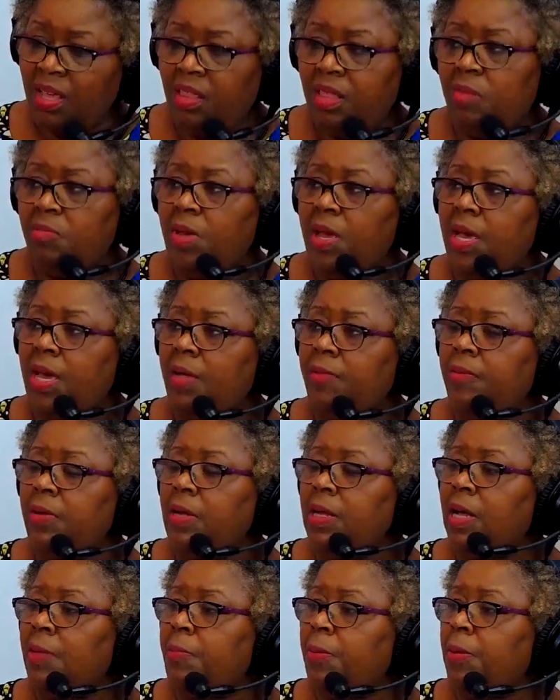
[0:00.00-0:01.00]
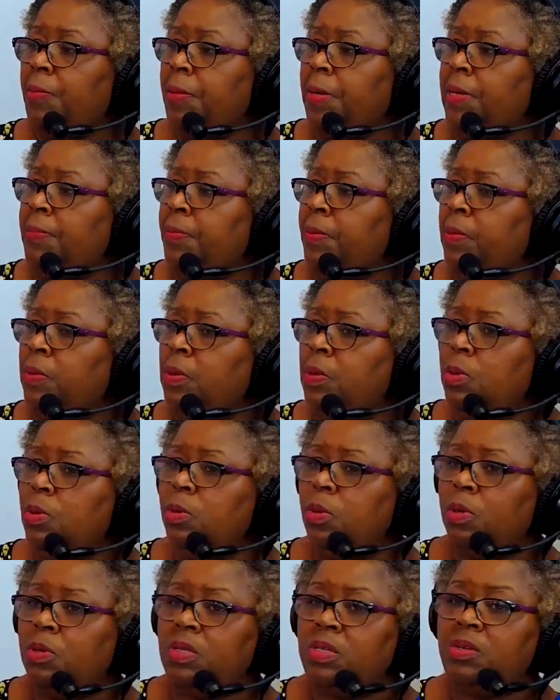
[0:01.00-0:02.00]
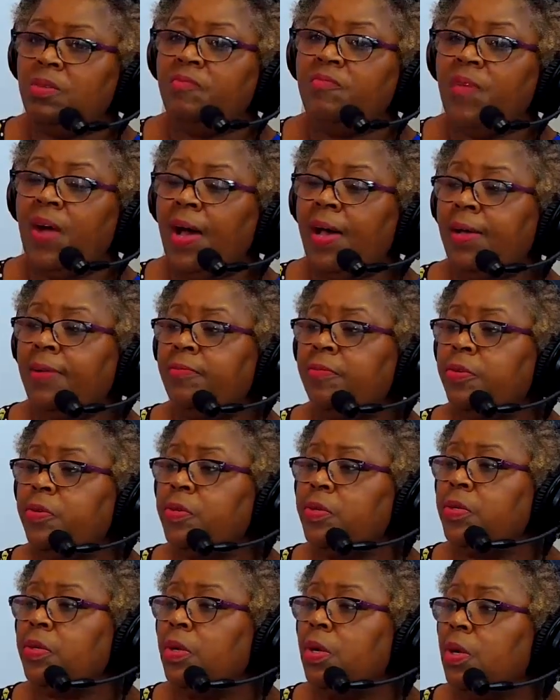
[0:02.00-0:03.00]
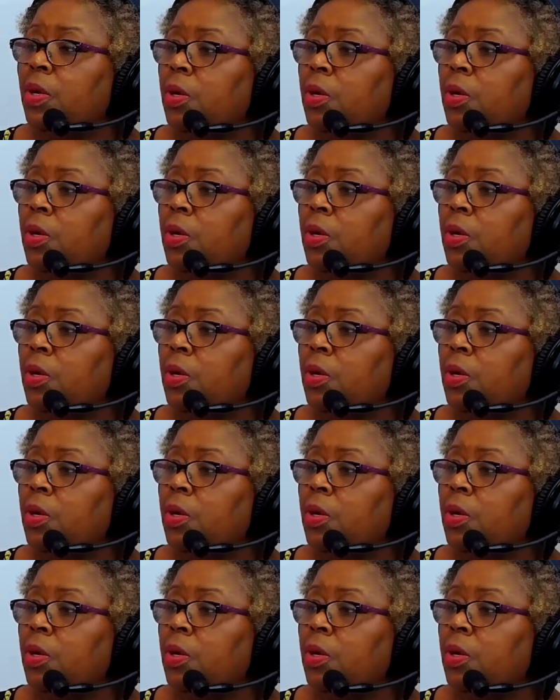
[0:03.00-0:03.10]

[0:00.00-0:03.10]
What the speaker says: Then we have a couple of people who are survivors